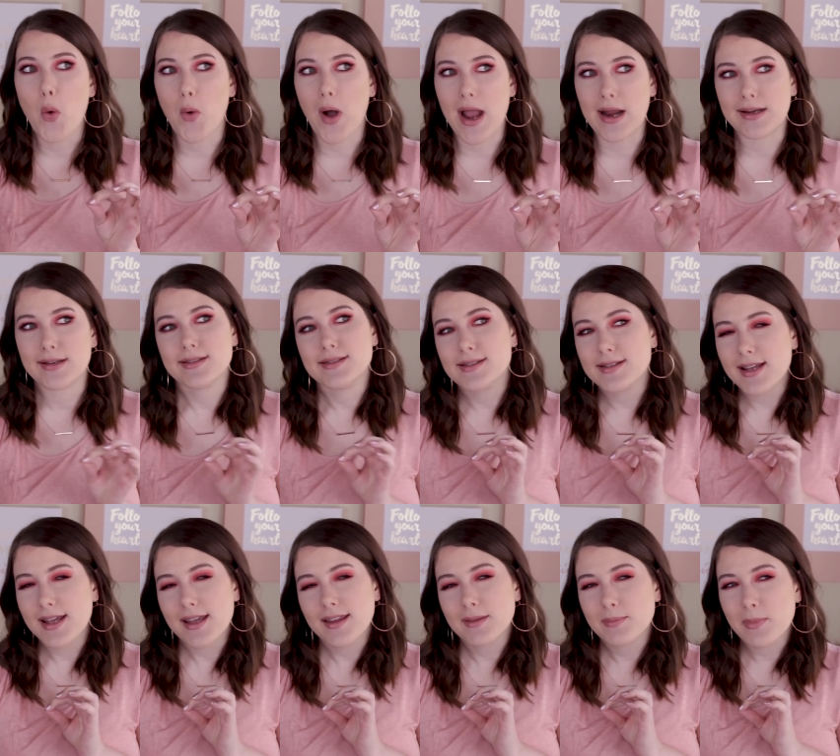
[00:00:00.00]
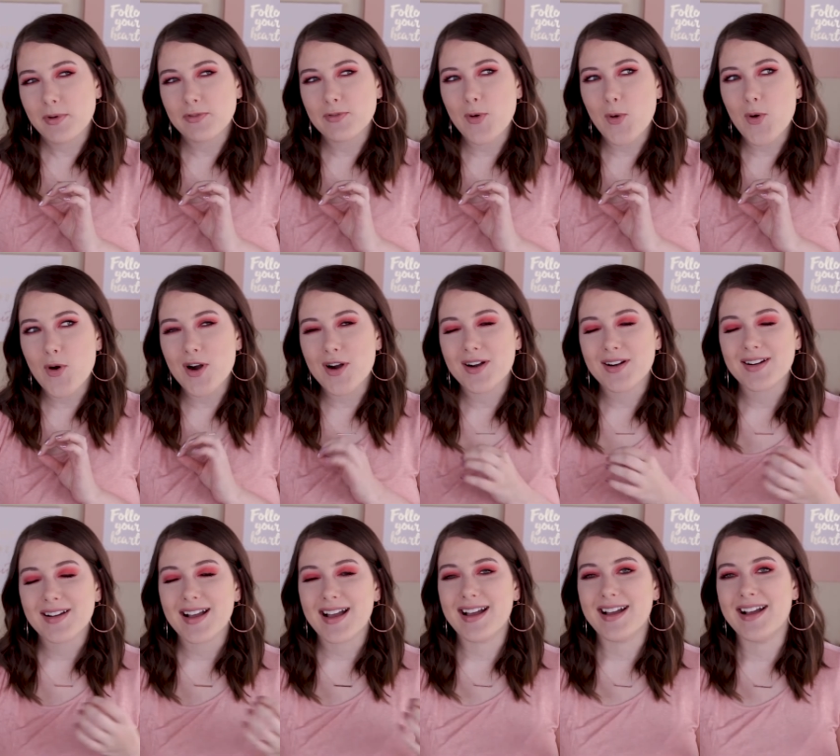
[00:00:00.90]
whitest teeth before.
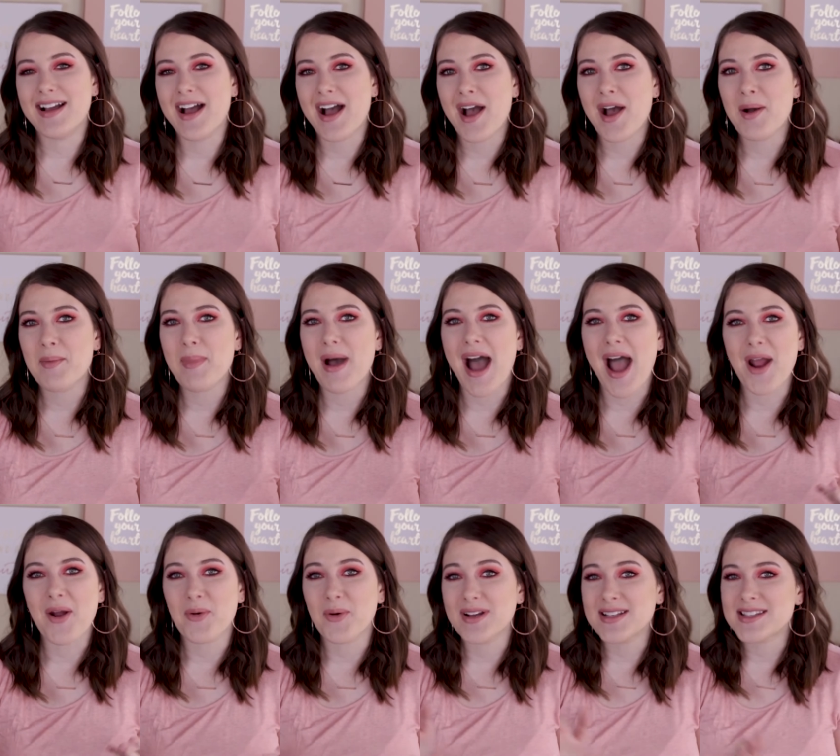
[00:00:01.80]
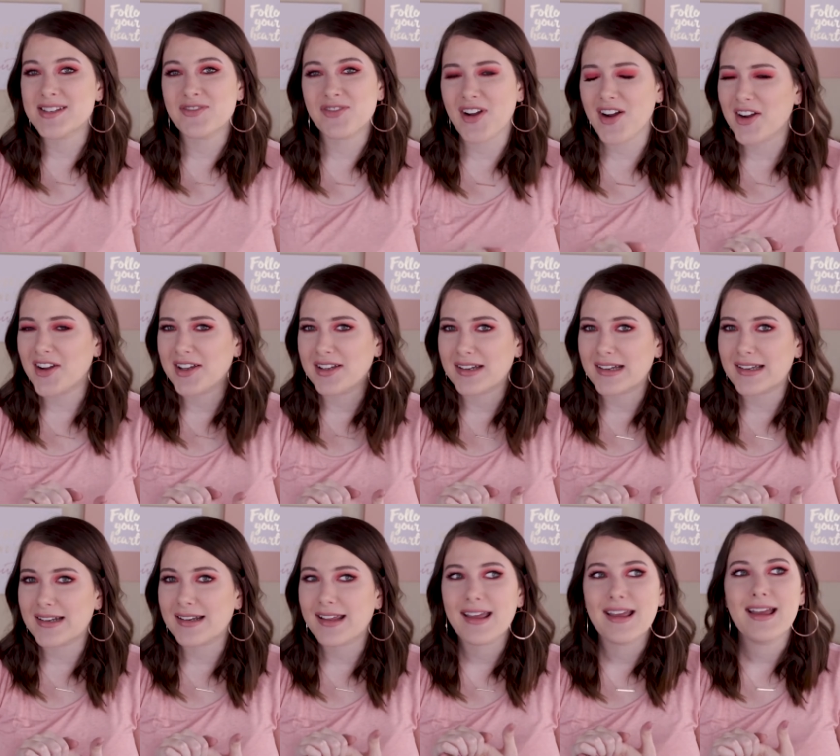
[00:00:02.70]
I wasn't very
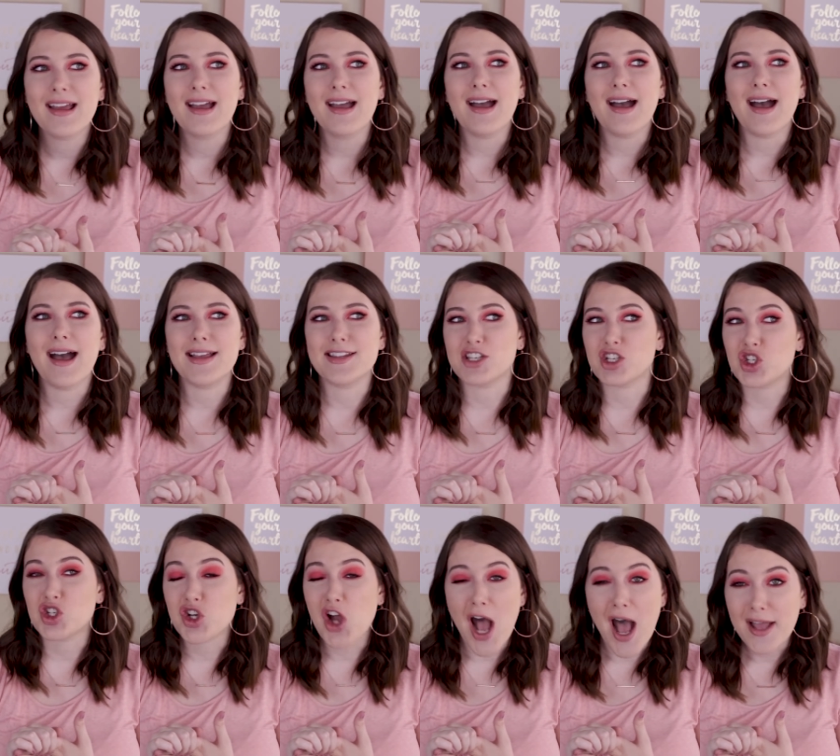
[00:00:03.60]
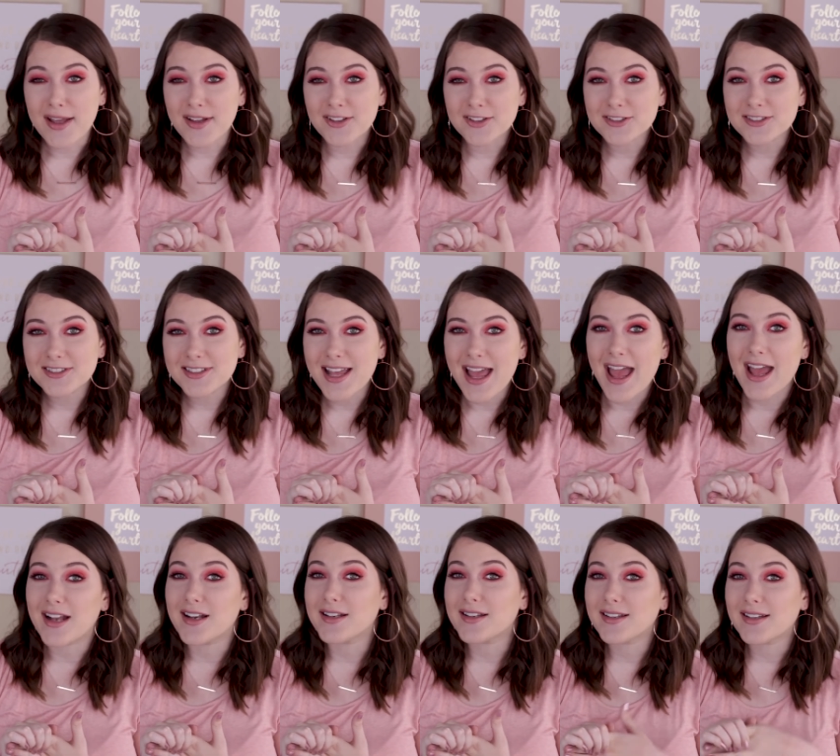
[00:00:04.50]
good as a child
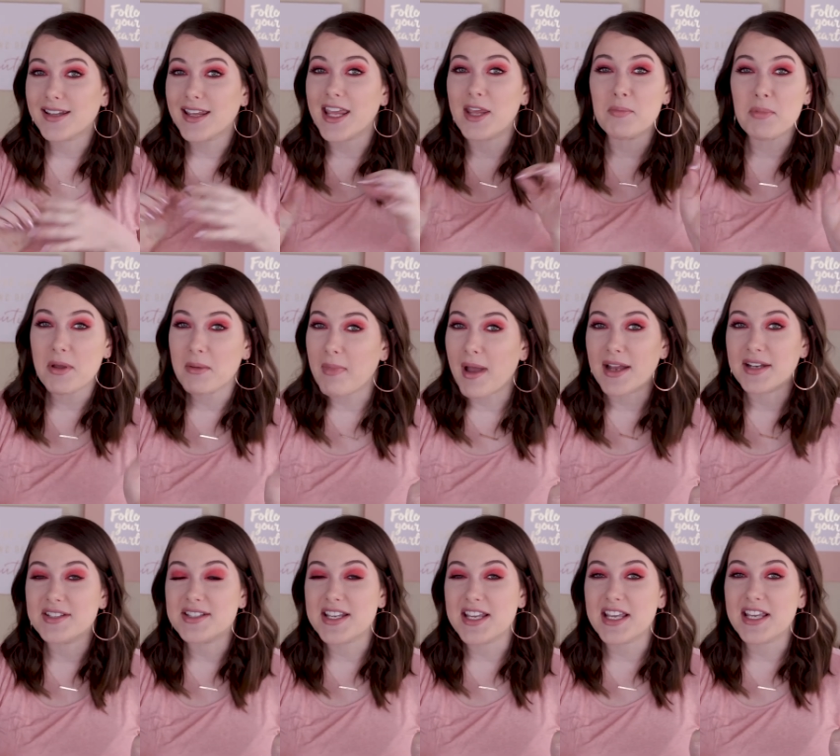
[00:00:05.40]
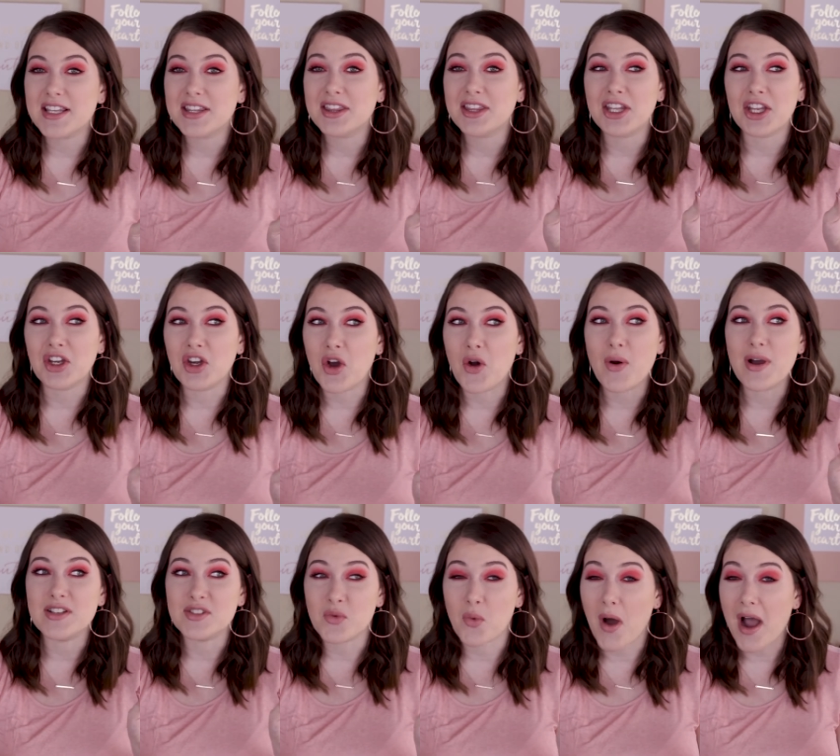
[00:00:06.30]
at keeping my teeth,
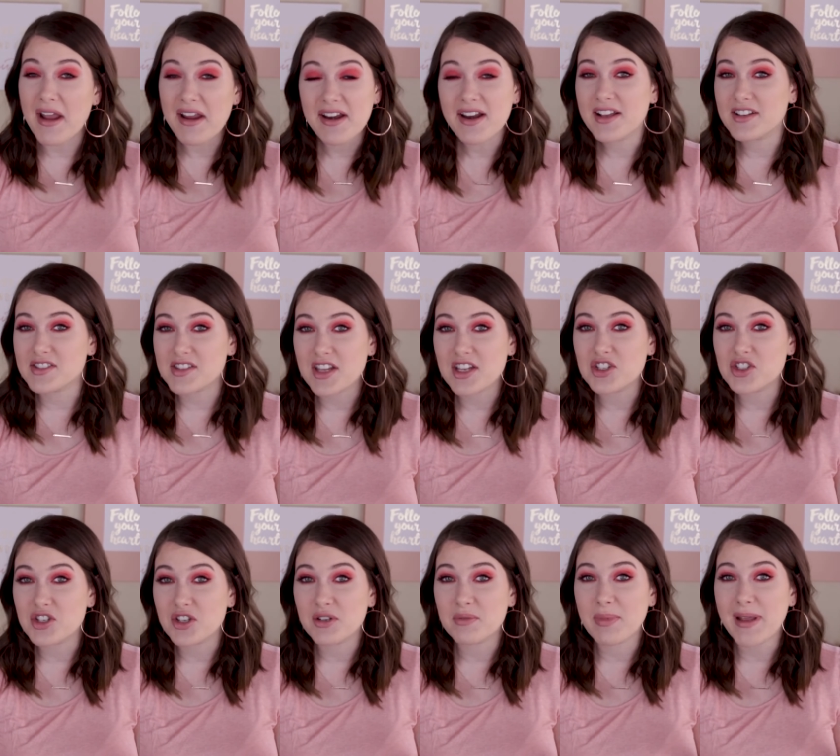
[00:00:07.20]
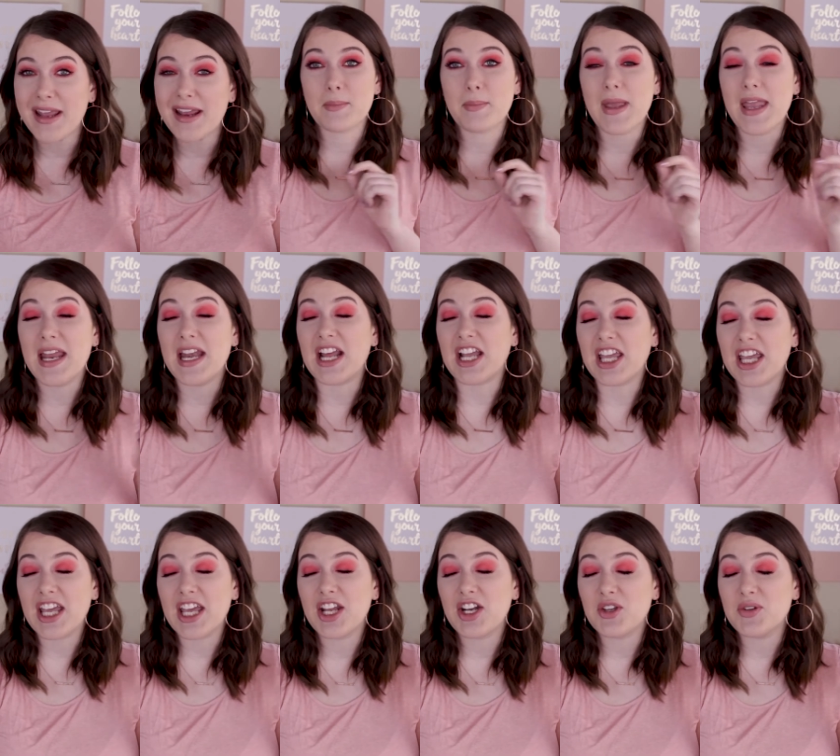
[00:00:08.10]
as white as they should be. Being a
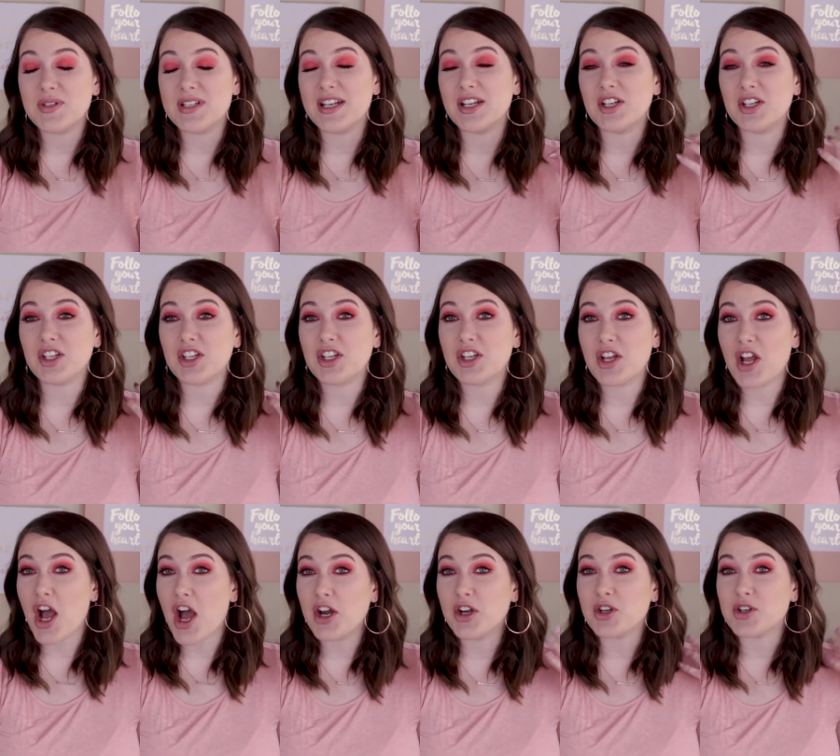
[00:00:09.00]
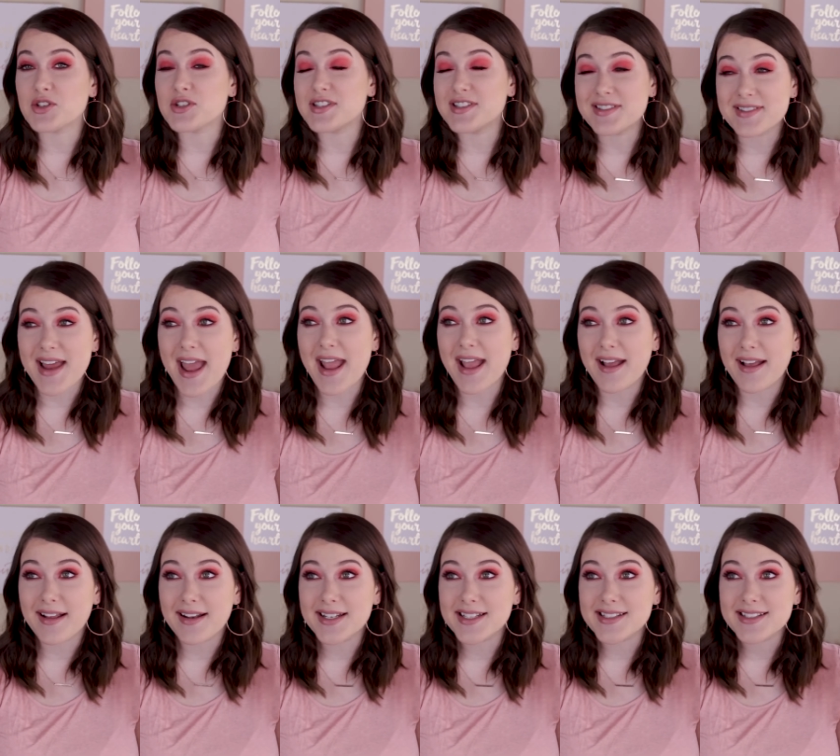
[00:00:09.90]
kid who didn't
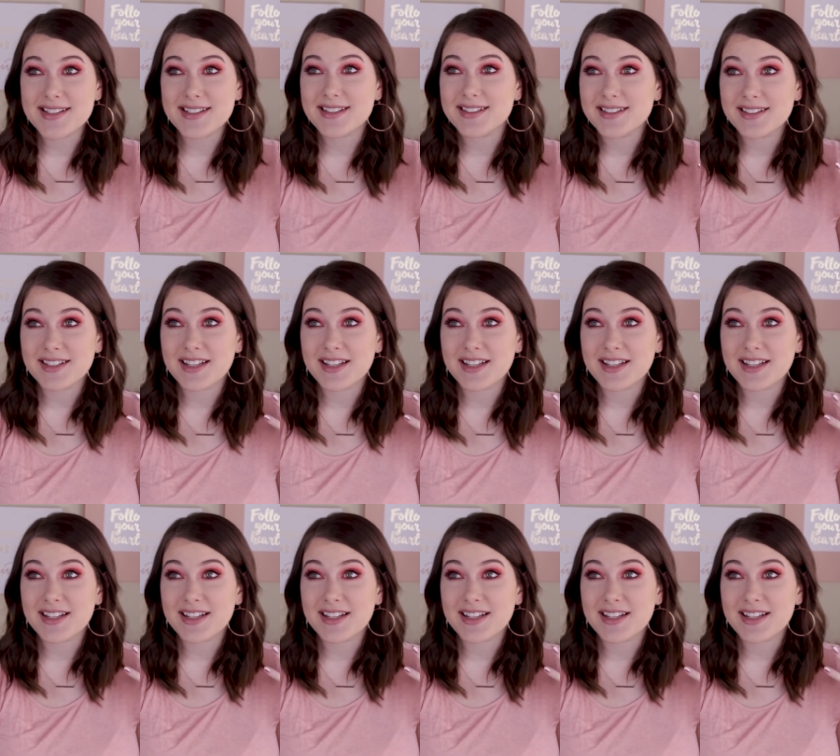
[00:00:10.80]
understand